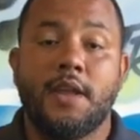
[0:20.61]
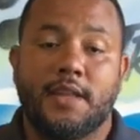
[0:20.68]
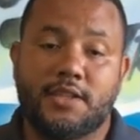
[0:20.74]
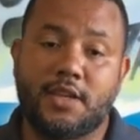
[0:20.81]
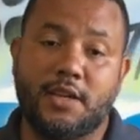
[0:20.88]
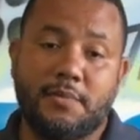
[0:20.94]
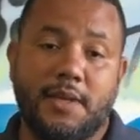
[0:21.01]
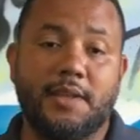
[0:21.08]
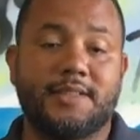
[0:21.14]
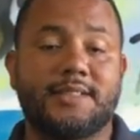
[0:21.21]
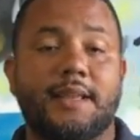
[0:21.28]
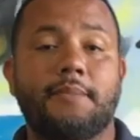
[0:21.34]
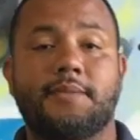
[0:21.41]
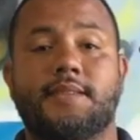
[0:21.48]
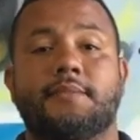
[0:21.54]
It's going to be a
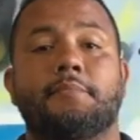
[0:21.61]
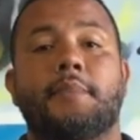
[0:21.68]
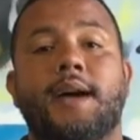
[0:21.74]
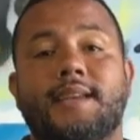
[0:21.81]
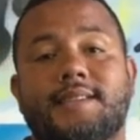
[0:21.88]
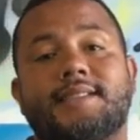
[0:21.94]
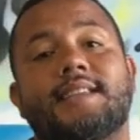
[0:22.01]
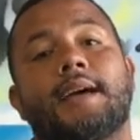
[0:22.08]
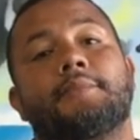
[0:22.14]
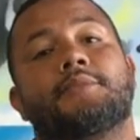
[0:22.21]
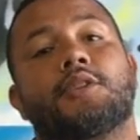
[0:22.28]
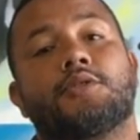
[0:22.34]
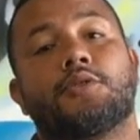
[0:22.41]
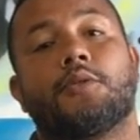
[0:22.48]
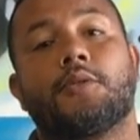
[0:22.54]
step-by-step
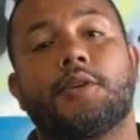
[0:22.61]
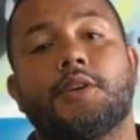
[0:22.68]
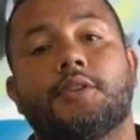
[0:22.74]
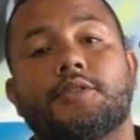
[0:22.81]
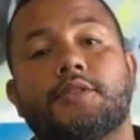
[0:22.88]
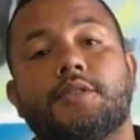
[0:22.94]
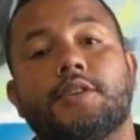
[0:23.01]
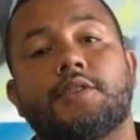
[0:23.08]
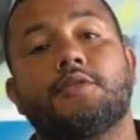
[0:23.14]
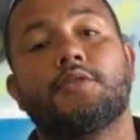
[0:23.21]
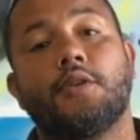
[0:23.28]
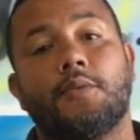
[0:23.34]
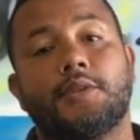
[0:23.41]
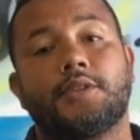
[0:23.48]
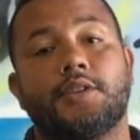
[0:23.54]
tutorial so that you
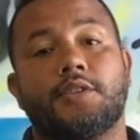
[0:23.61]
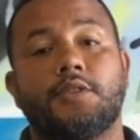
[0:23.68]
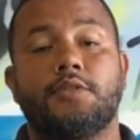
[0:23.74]
know what to do.